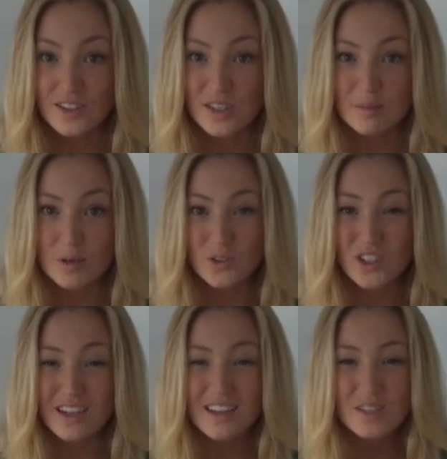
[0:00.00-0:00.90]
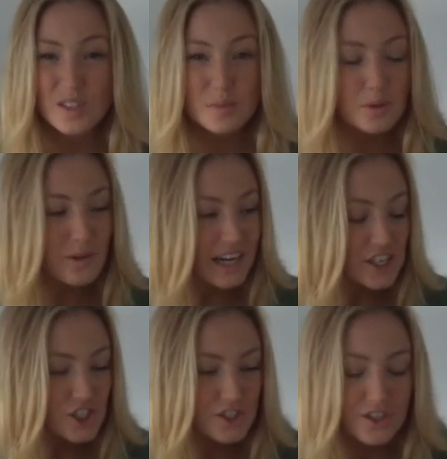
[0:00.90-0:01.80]
to the most
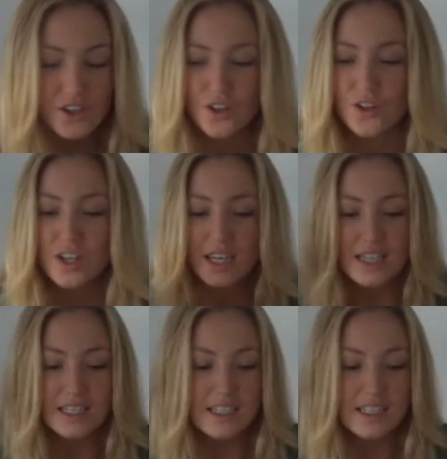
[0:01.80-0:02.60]
inspirational,